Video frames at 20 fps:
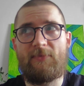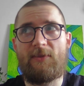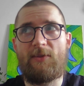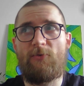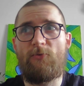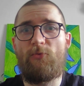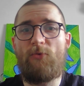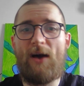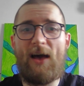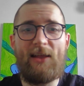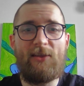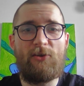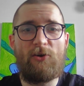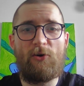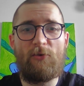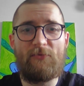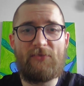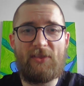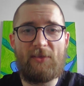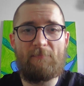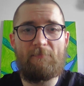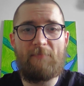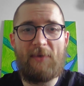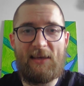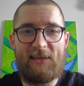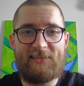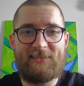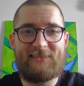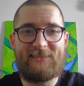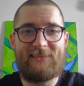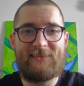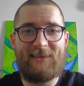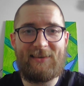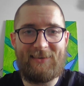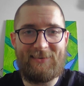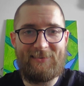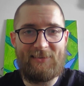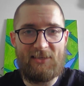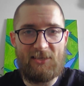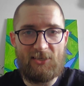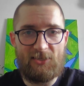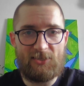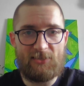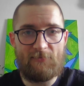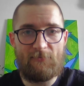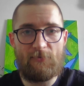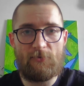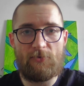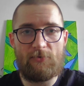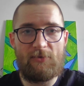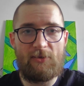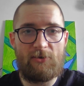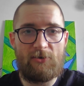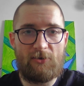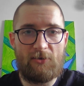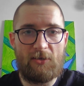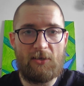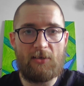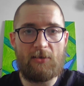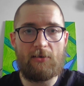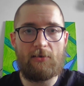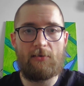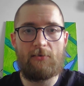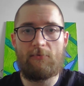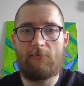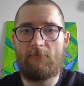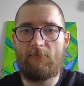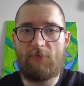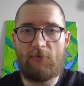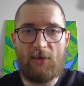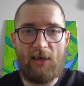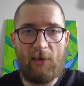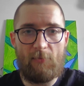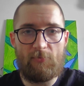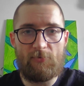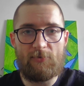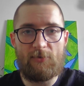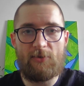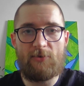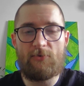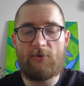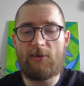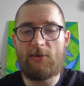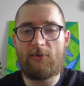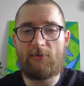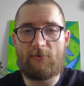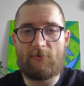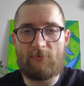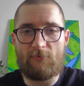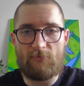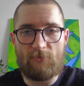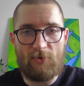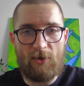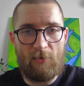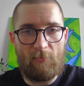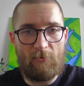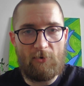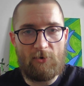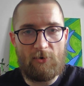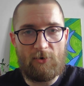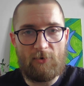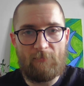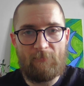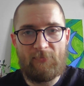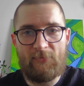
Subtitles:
one of the best techniques for learning vocabulary, grammar,